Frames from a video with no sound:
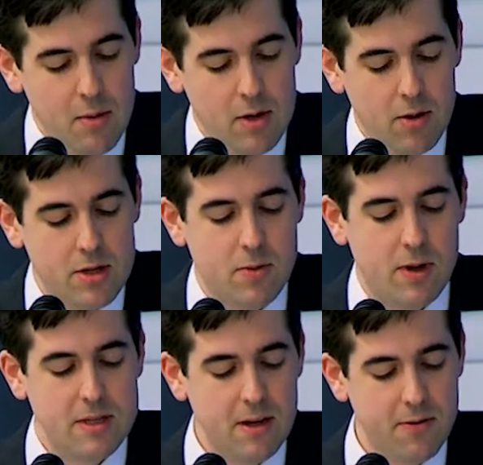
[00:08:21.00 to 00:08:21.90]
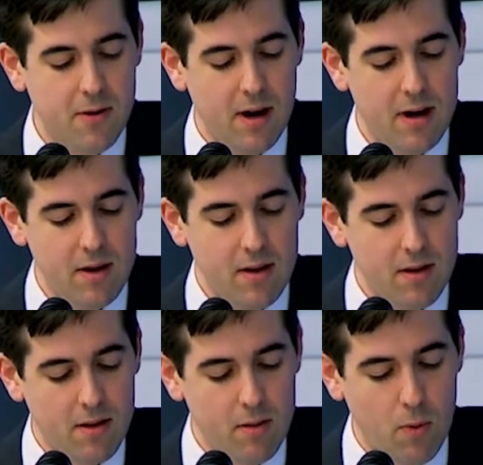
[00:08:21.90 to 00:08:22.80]
in order to identify
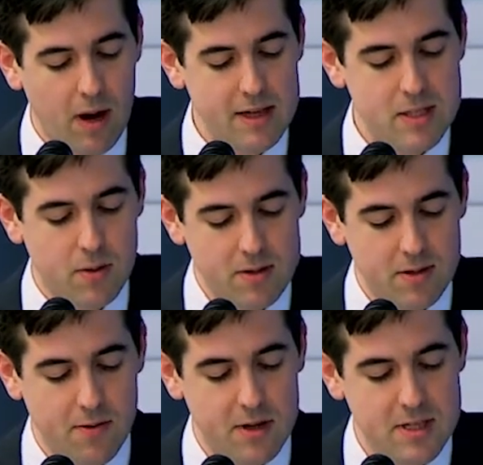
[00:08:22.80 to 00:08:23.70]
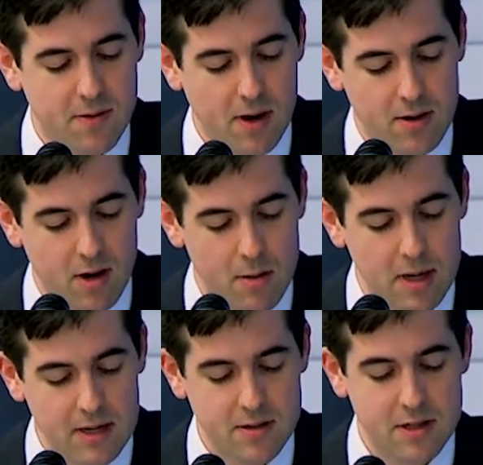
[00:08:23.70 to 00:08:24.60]
ways to diversify
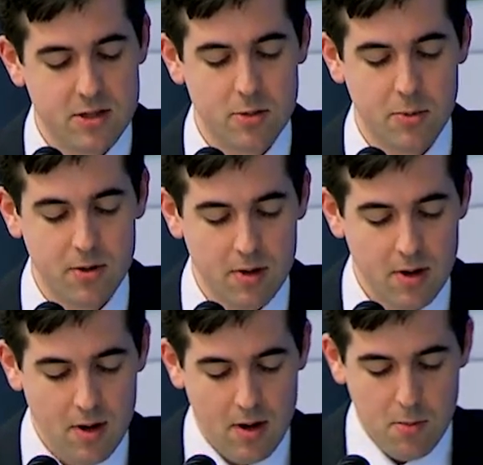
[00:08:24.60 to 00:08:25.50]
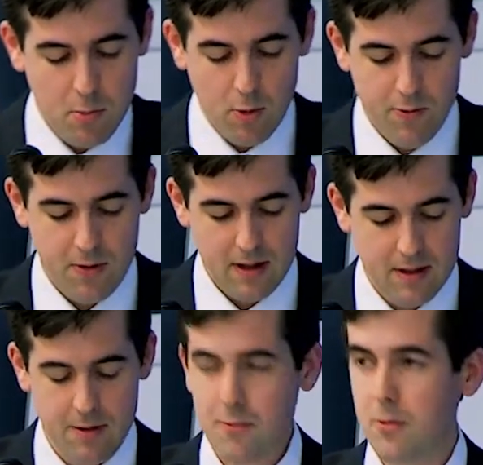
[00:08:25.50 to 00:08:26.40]
economy and to distribute more
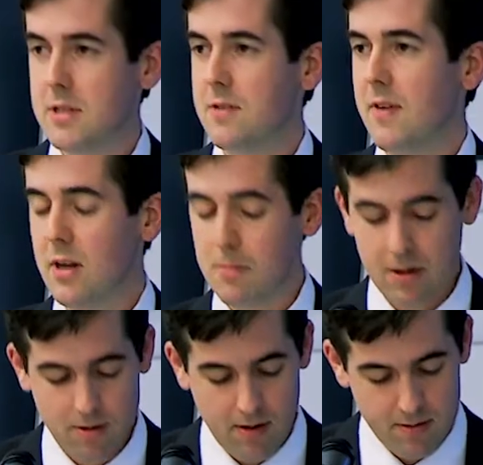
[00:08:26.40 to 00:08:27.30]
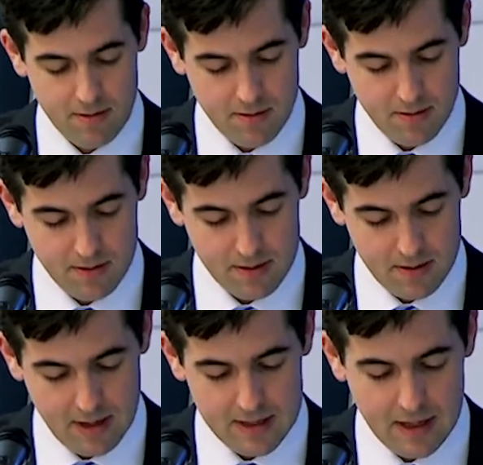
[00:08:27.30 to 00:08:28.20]
fairly the fruits of economic growth.
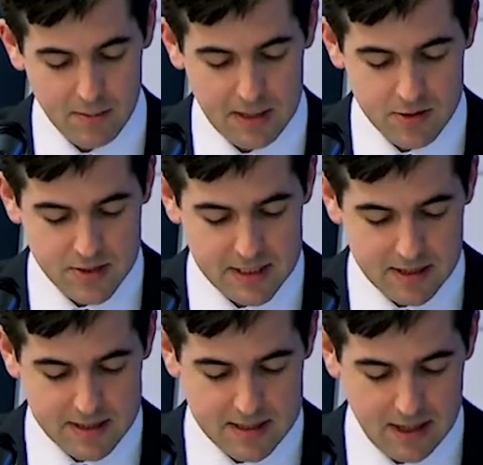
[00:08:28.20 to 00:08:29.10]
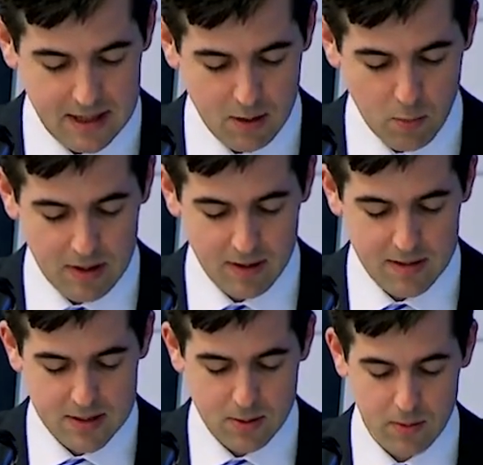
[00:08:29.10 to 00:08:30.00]
And it'll be interesting to see whether
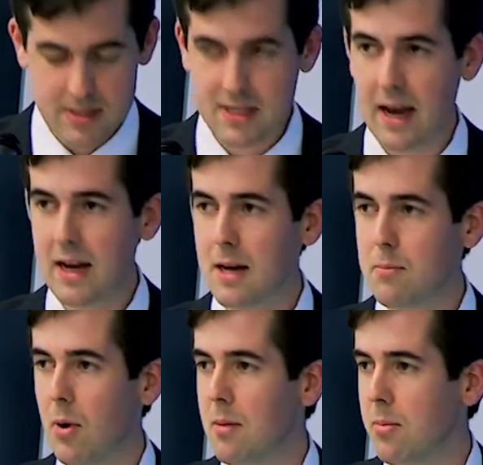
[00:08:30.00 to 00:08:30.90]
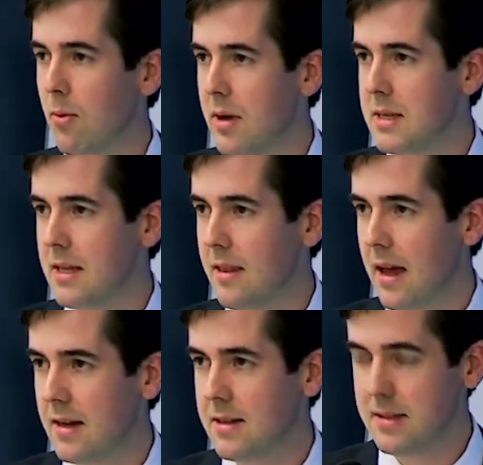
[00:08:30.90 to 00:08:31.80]
this call is taken up by employers and
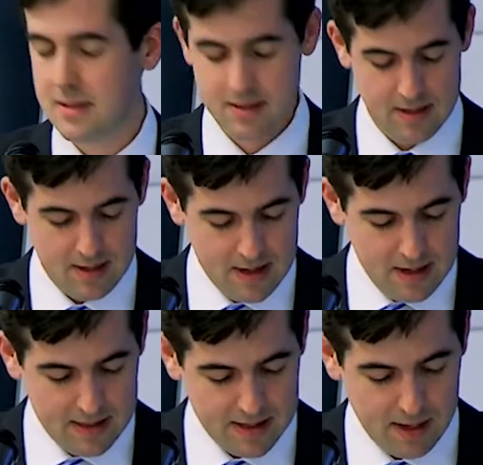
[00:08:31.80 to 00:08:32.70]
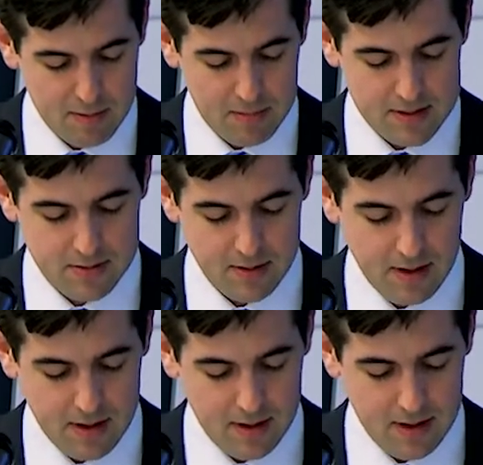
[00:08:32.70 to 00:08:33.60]
other actors in the coming months
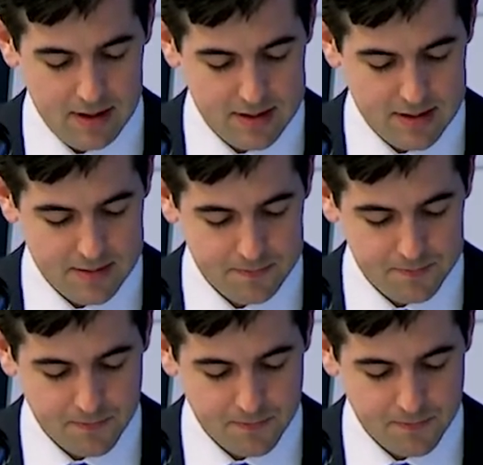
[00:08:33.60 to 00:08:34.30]
and years.